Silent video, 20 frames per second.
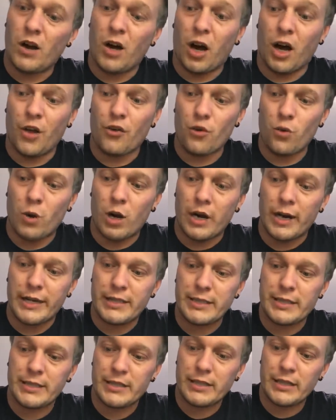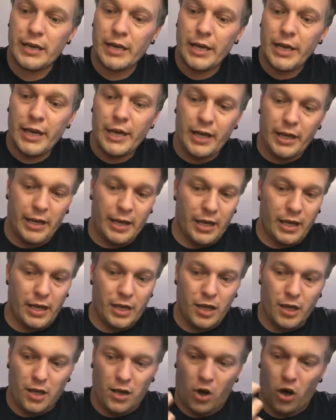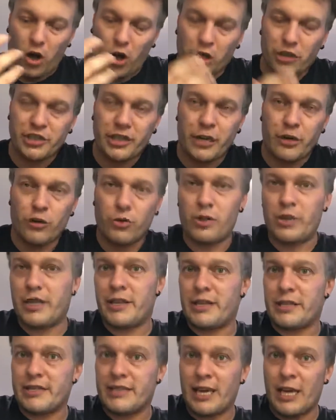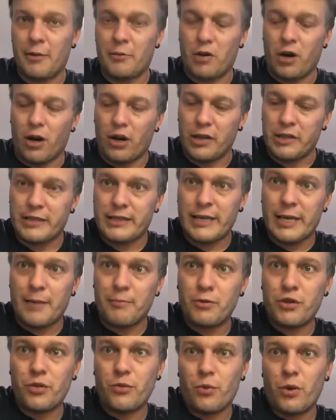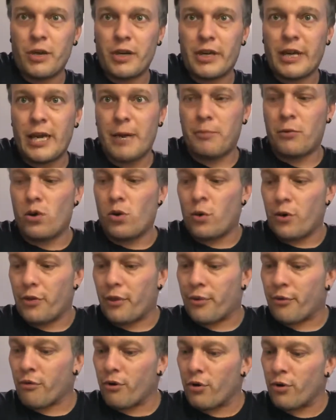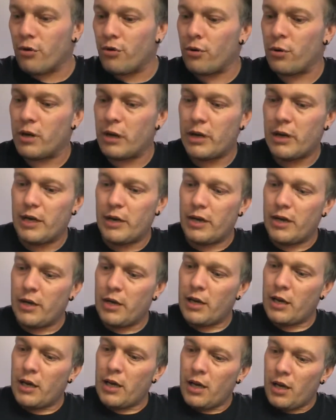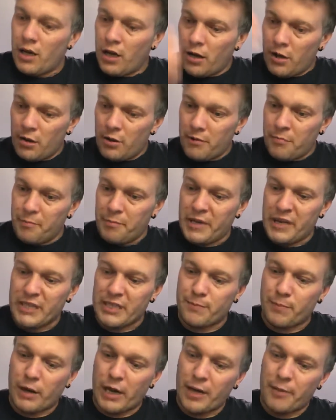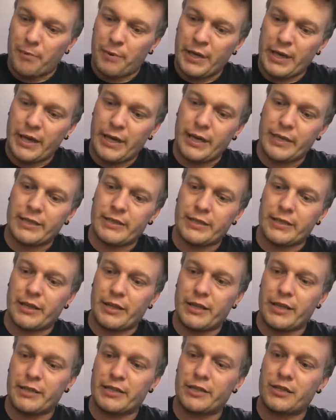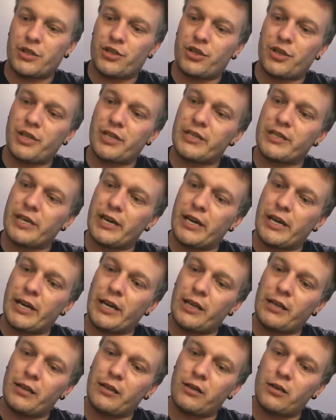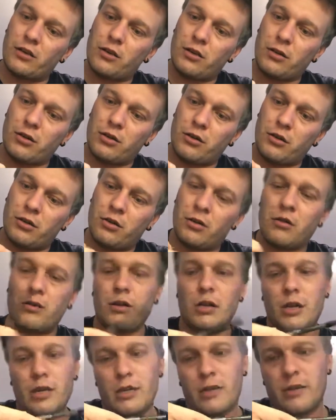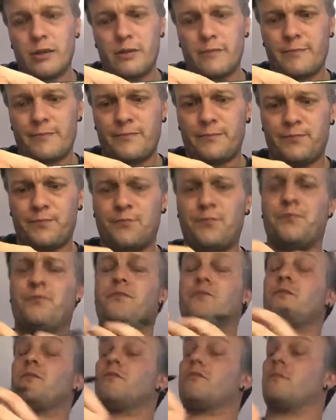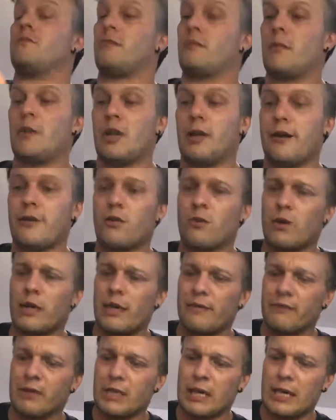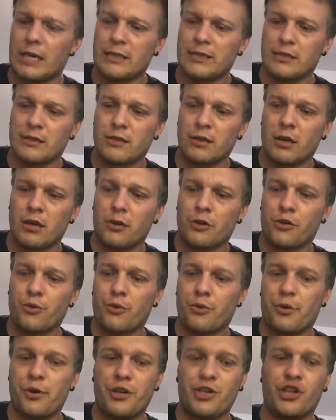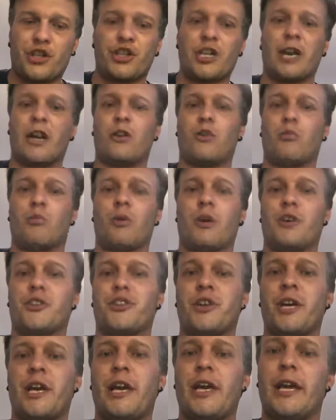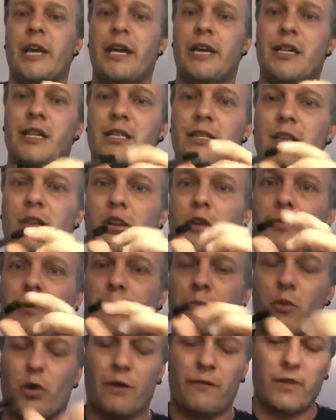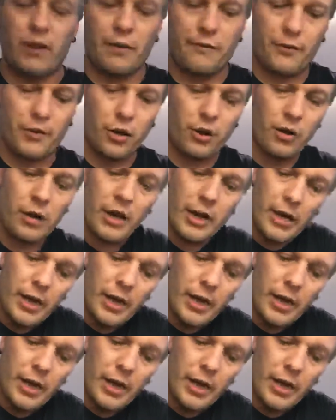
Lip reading: Otherwise, all generally the same concept. You want to keep going through piece by piece. Now this is just a little, I don't have glasses on, crease shadow brush. It is a little bit more fluffier,